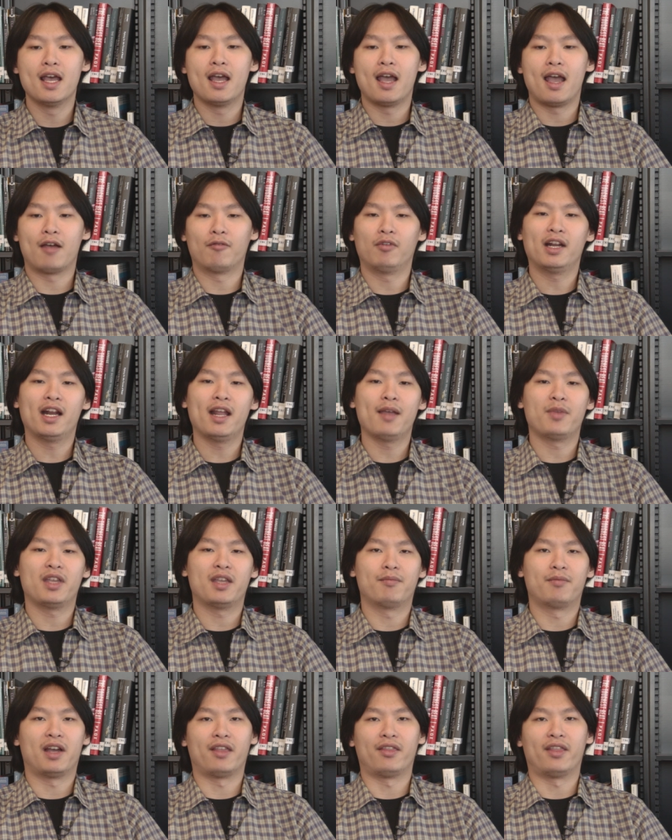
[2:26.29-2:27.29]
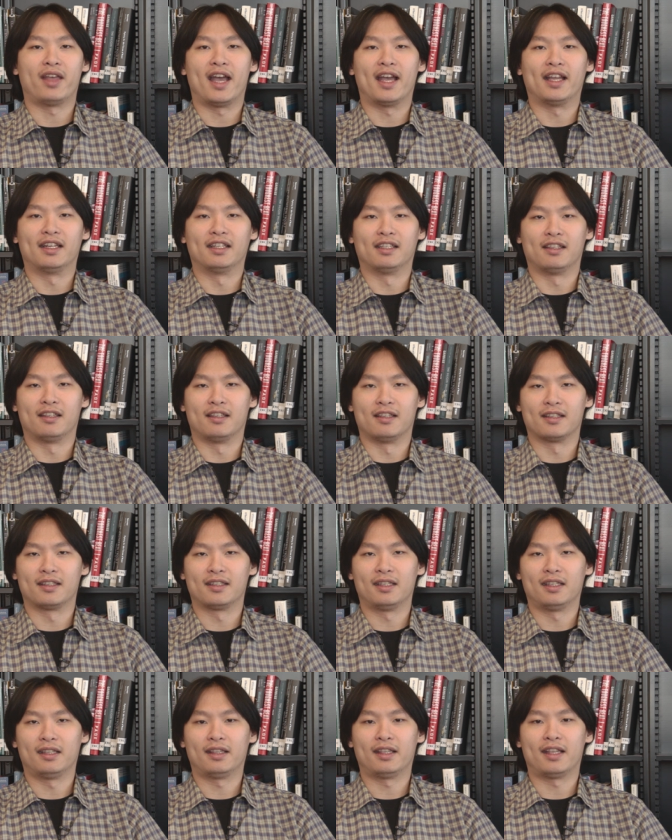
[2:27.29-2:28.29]
And what I mean by that
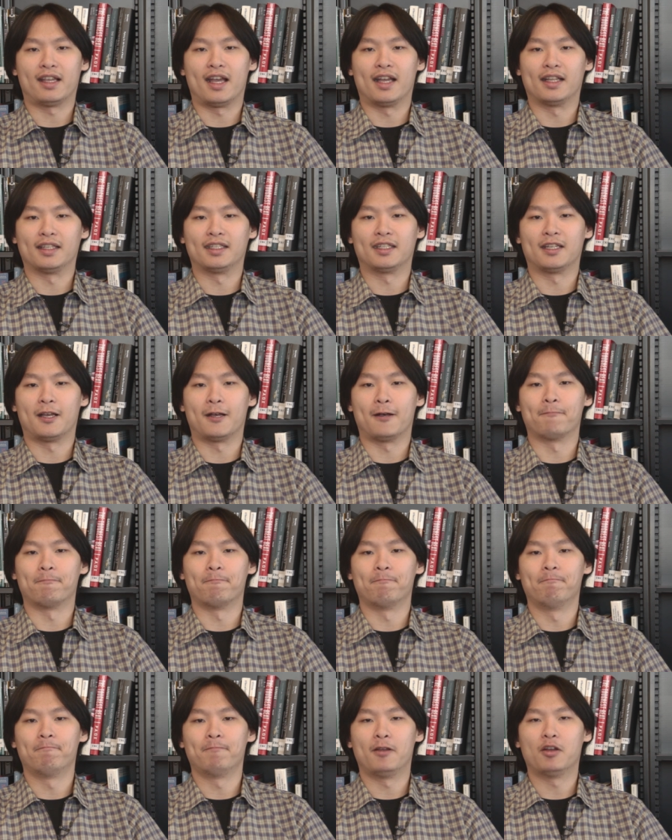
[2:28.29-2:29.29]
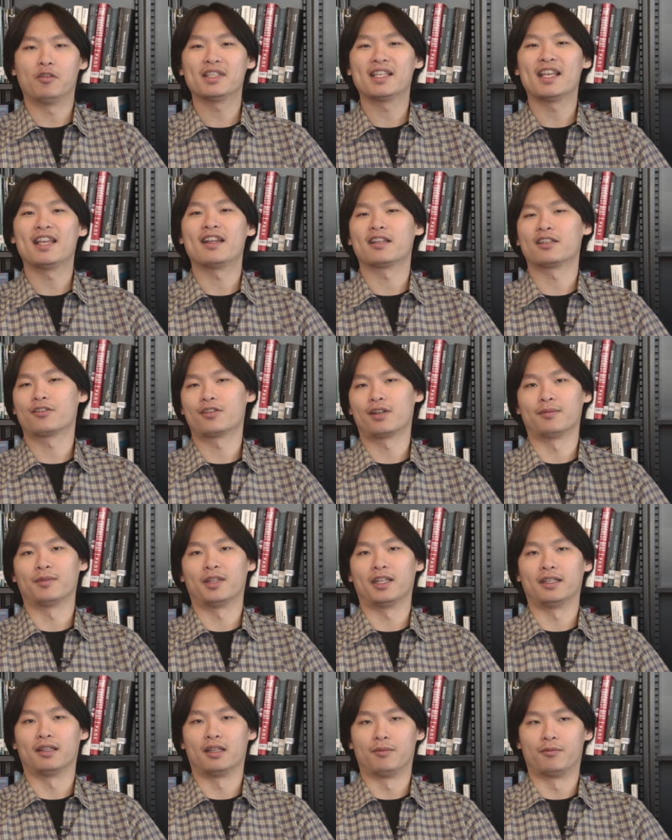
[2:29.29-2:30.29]
is that um, it was an
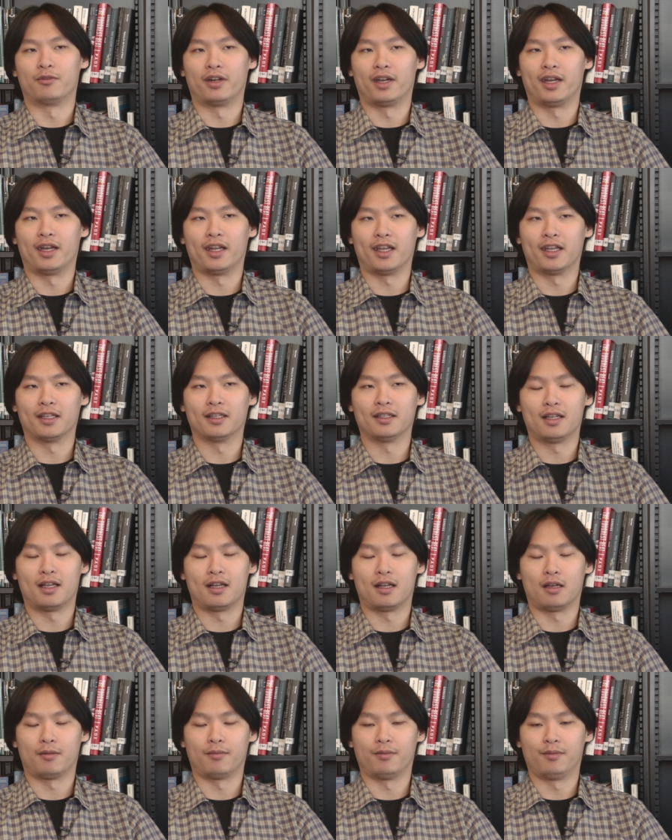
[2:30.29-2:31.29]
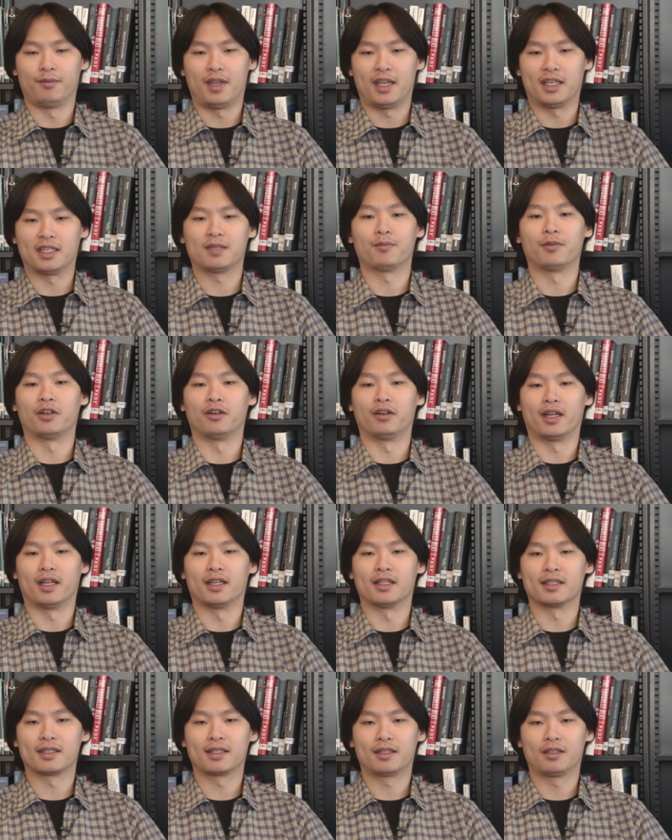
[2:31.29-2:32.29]
extremely liberating um,
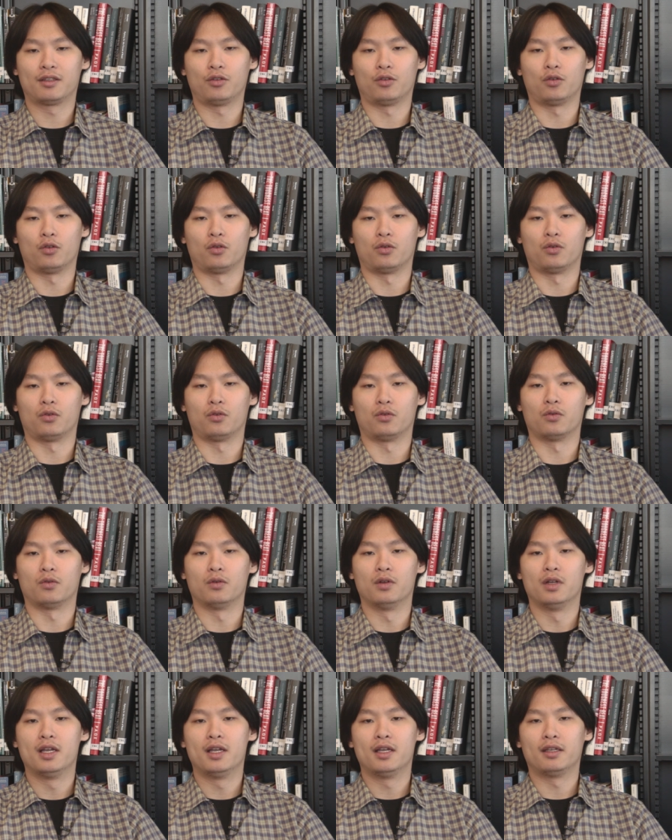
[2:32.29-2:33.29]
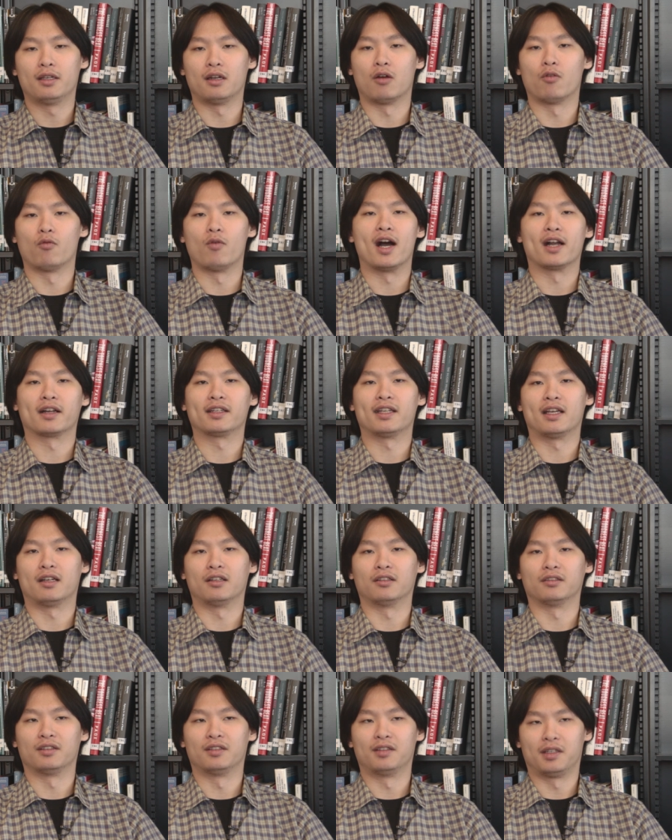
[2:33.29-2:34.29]
experience to you know, walk
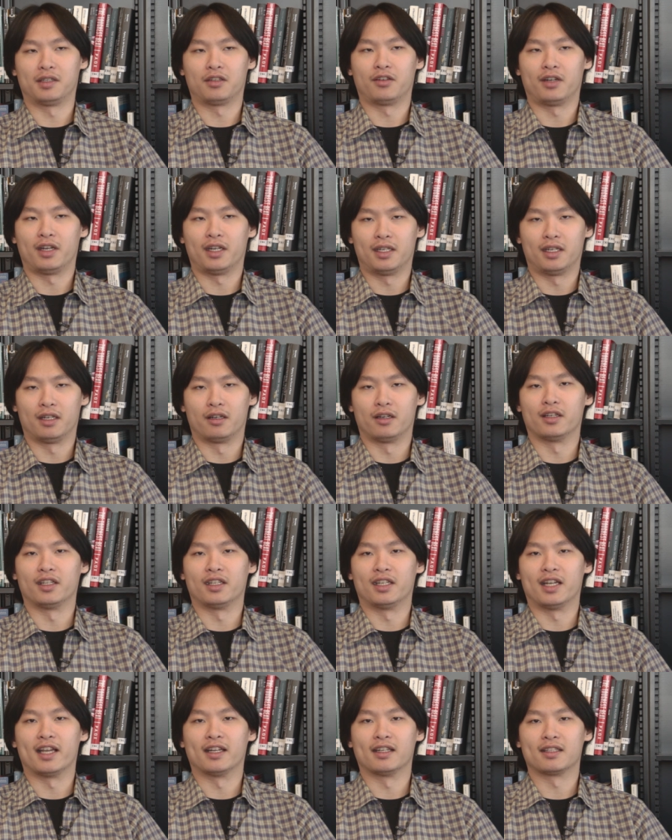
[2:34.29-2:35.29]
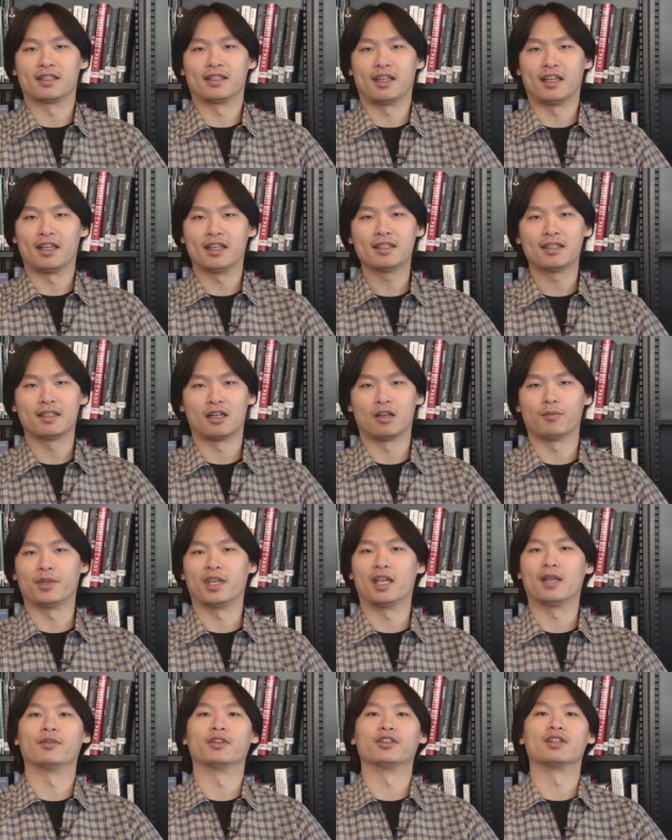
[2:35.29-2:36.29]
down the street here in the United States, you know,
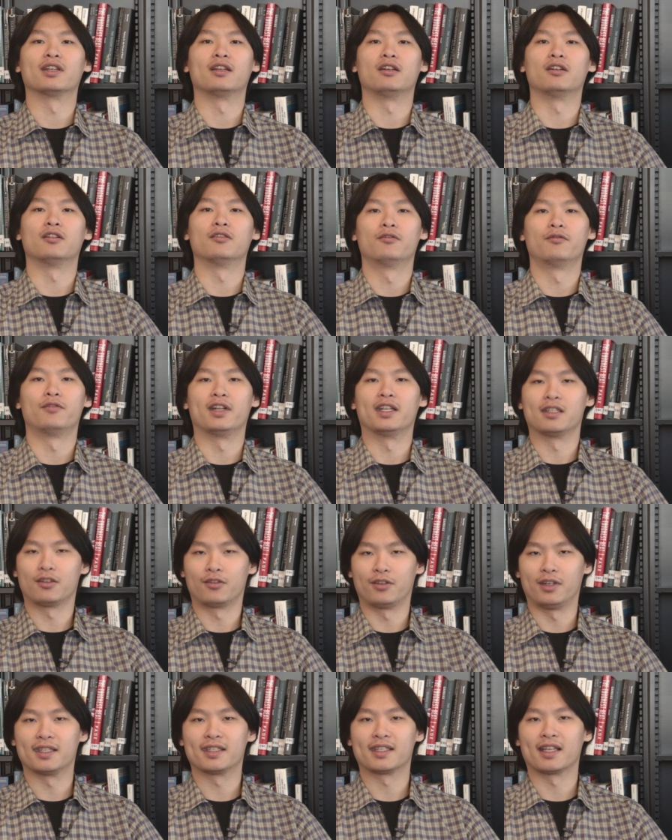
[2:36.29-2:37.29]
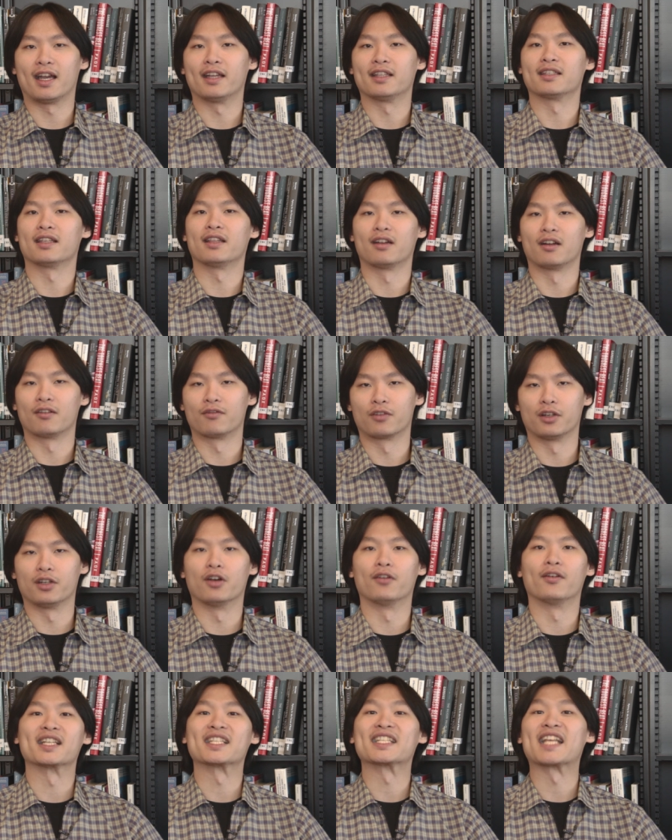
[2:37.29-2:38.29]
be able to read street signs and therefore
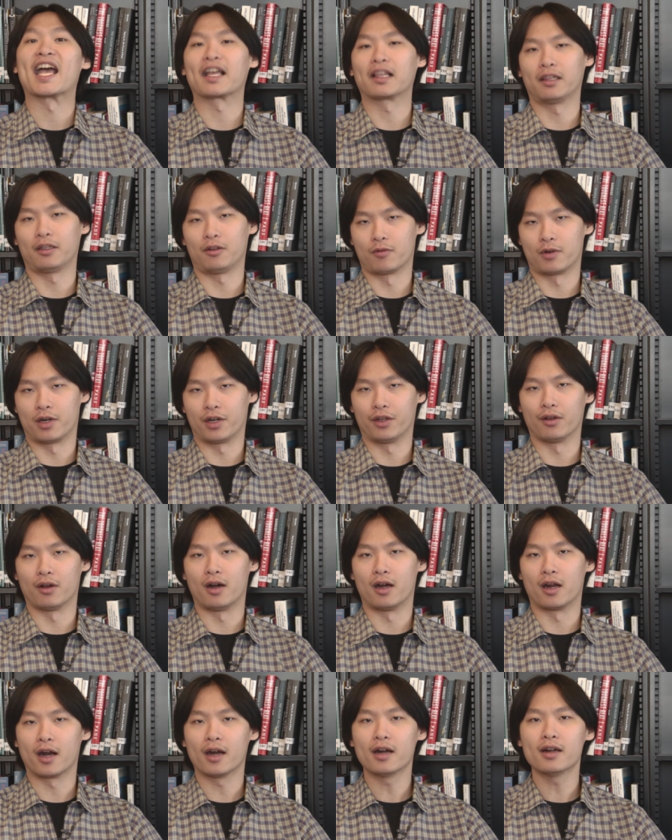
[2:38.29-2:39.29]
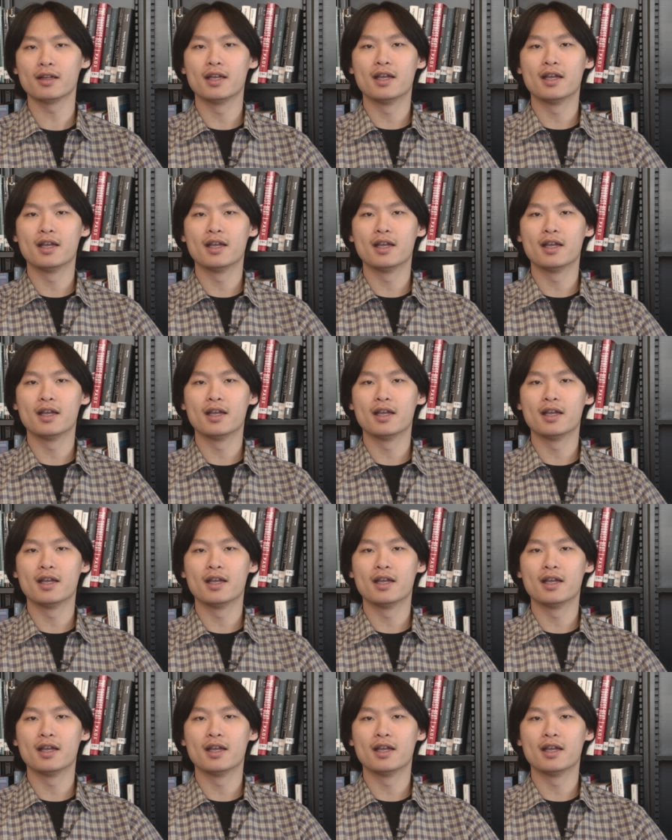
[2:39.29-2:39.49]
know exactly where you are,